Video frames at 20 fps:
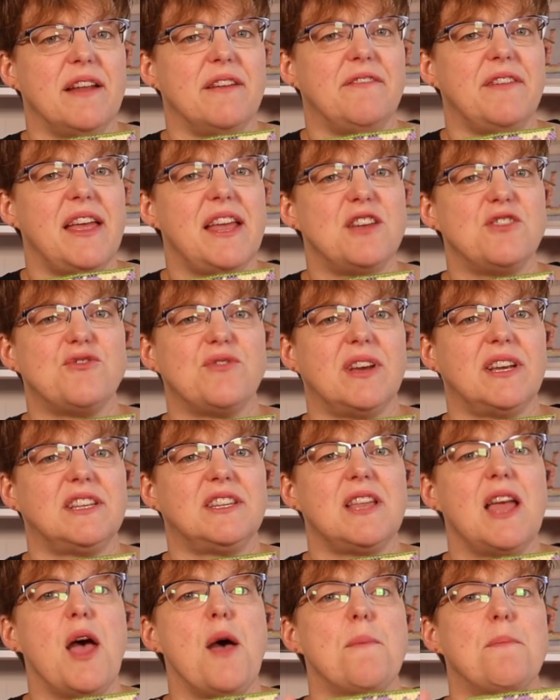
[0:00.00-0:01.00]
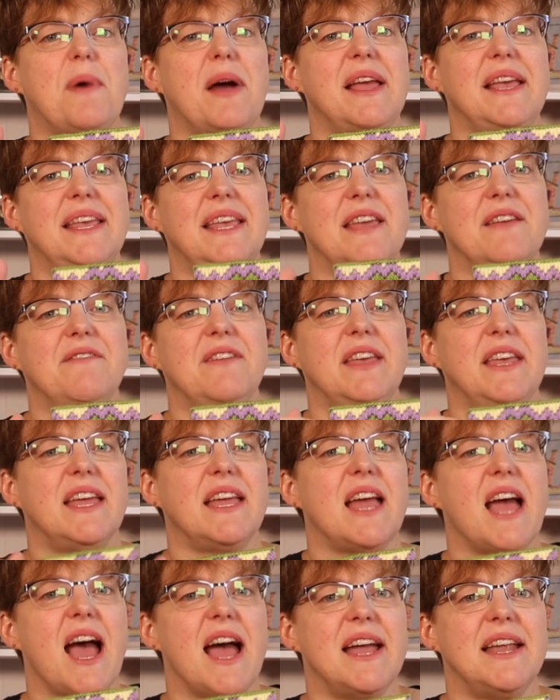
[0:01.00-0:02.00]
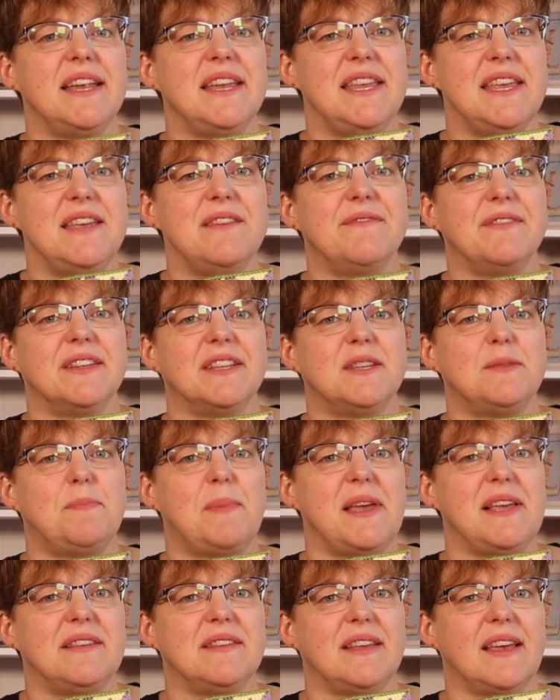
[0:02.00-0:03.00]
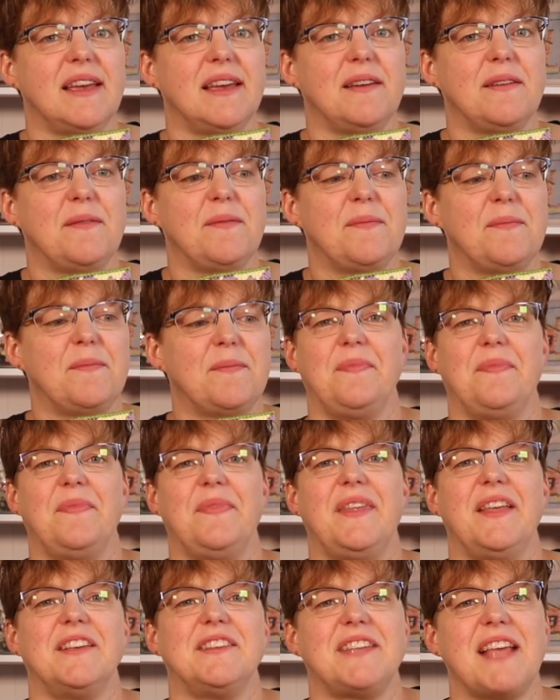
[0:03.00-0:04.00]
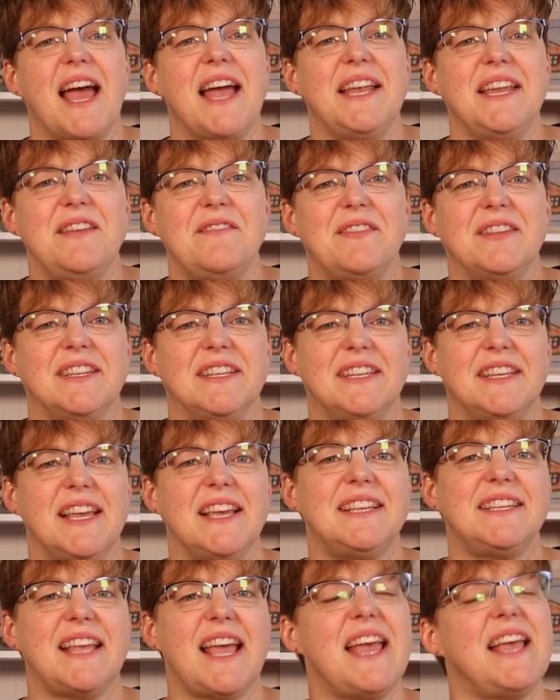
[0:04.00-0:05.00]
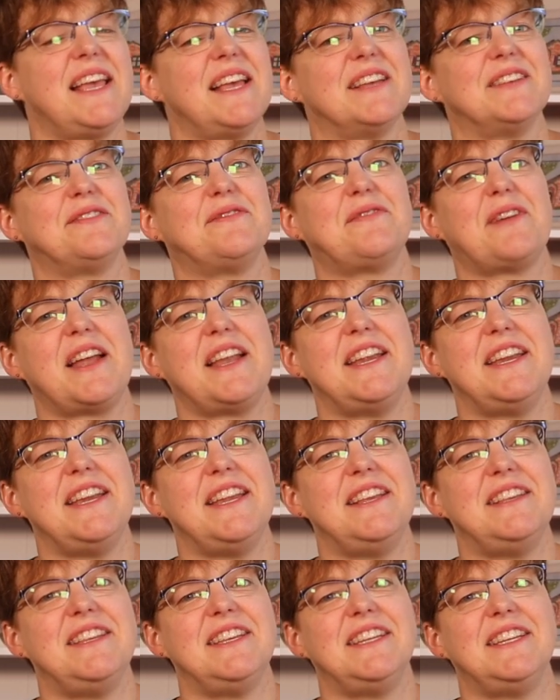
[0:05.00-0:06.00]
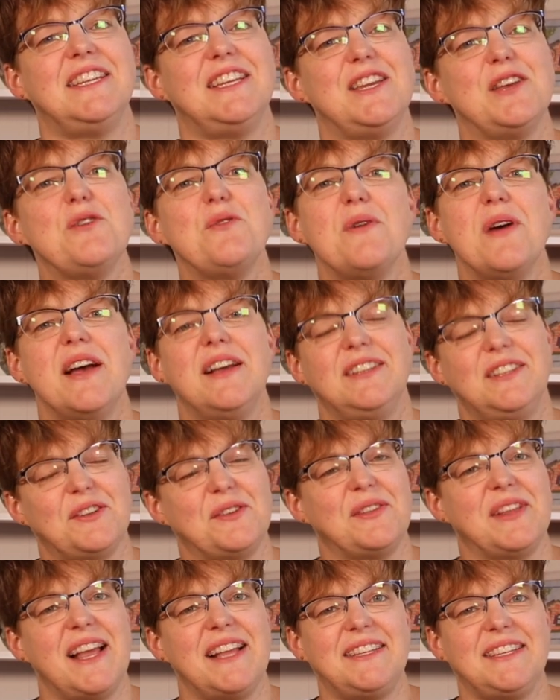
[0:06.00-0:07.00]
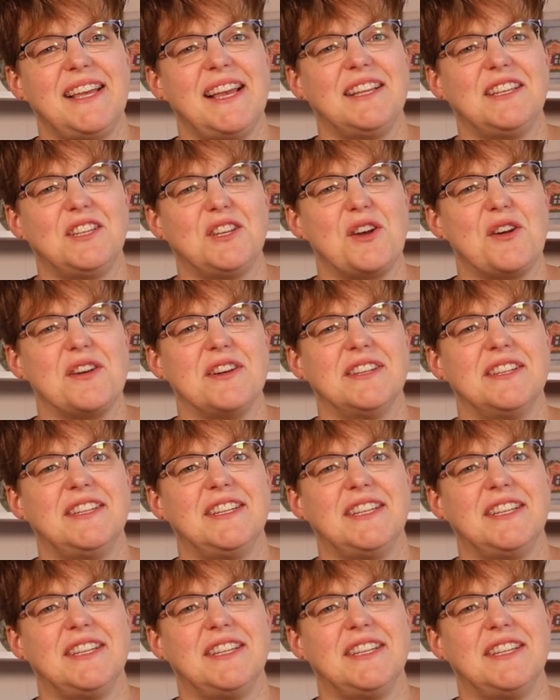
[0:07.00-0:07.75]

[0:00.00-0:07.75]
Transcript: of interest by giving it uneven spacing. This uneven zigzag is fun and easy to do, so let's get started